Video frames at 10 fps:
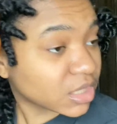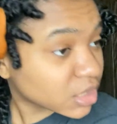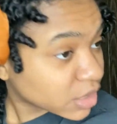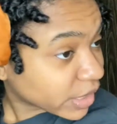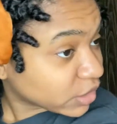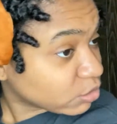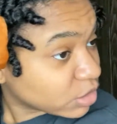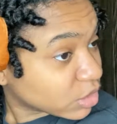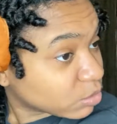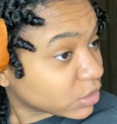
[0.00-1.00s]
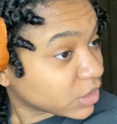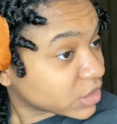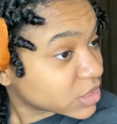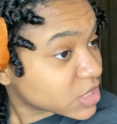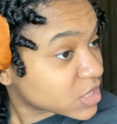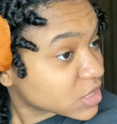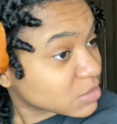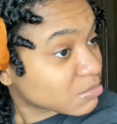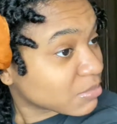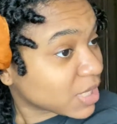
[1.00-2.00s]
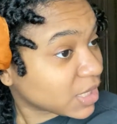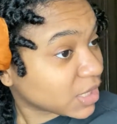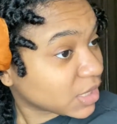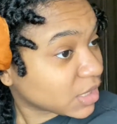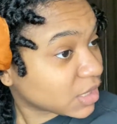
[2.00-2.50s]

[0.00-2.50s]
Like you could really just smell it.